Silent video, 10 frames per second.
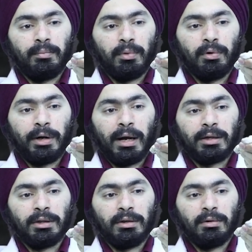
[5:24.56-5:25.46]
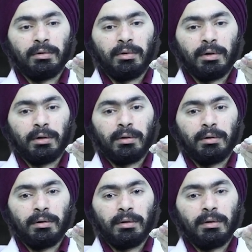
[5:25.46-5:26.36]
protraction or
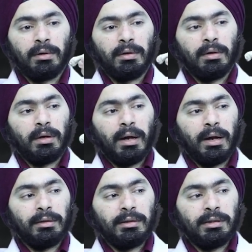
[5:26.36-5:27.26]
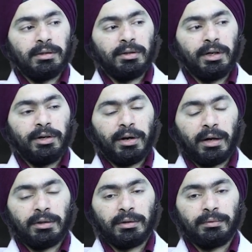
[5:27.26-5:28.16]
and this is
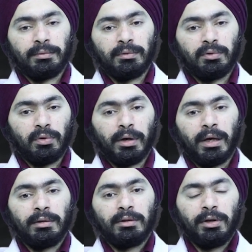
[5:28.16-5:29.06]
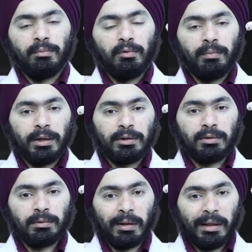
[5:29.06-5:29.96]
retraction. So again three
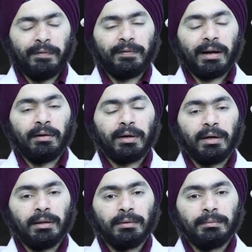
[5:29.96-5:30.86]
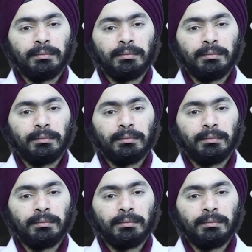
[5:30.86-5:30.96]
movements, left clavicle,